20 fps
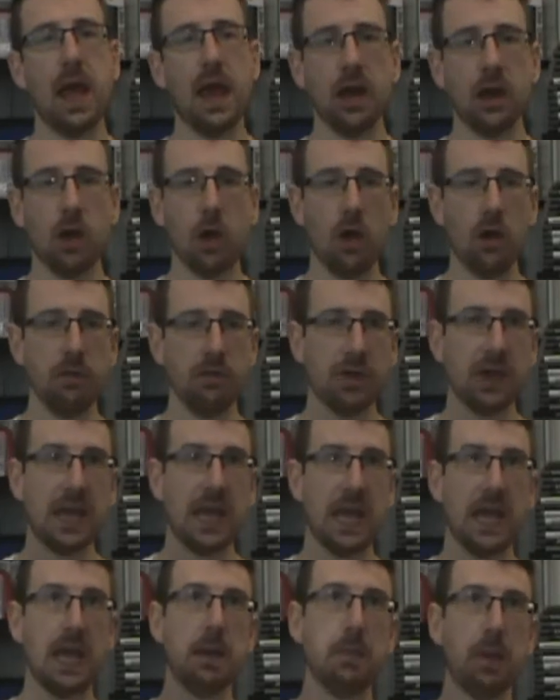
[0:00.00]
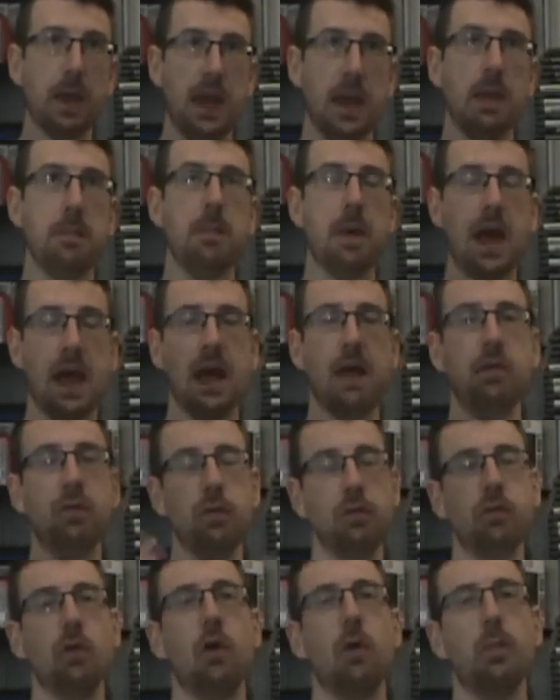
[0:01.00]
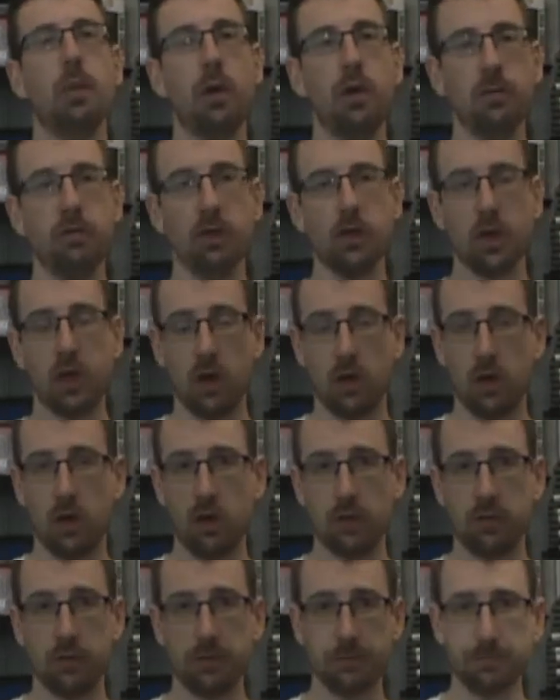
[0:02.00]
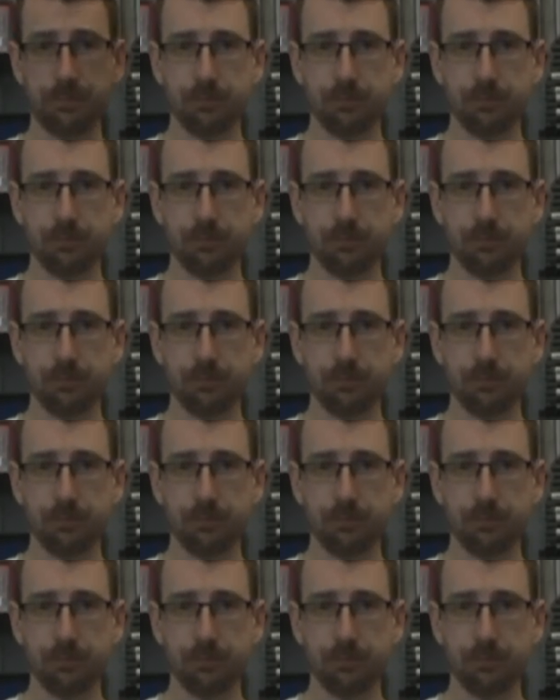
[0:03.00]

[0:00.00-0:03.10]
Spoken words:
and kind of keep him at the top of the card.